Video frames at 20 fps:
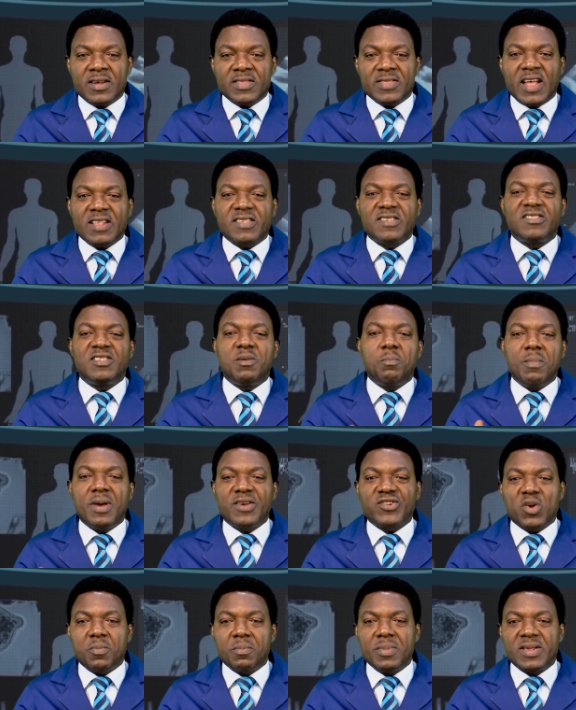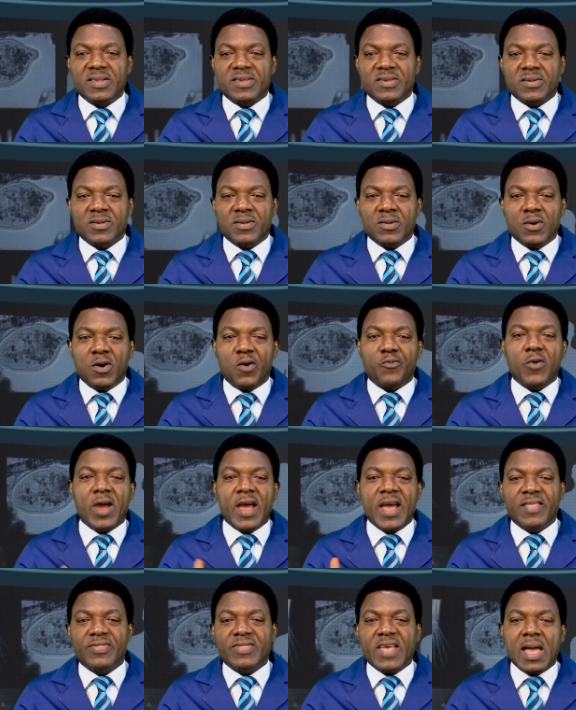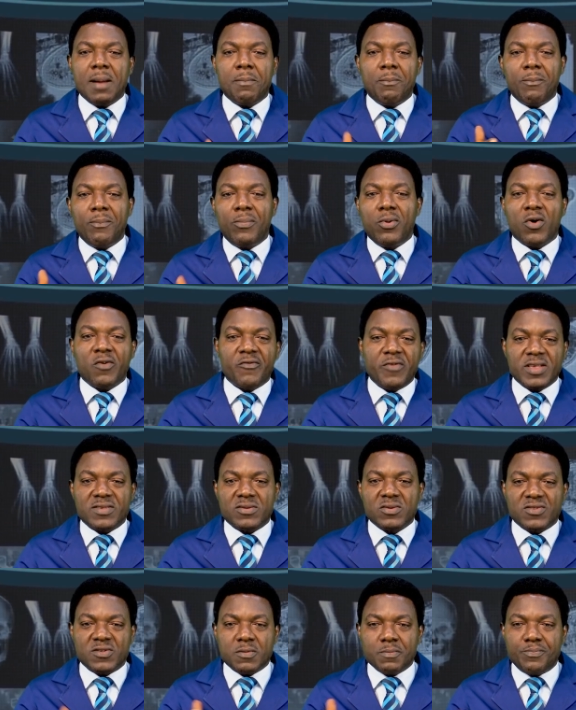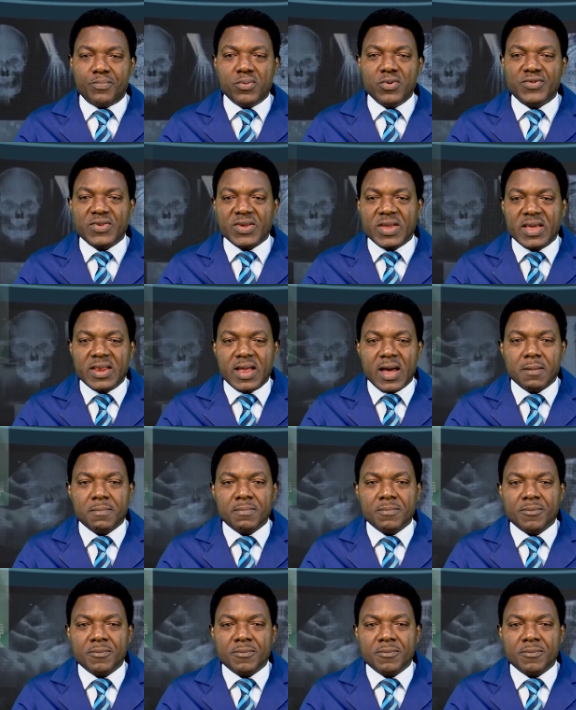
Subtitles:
That is the measurement of your entire blood vessels put together.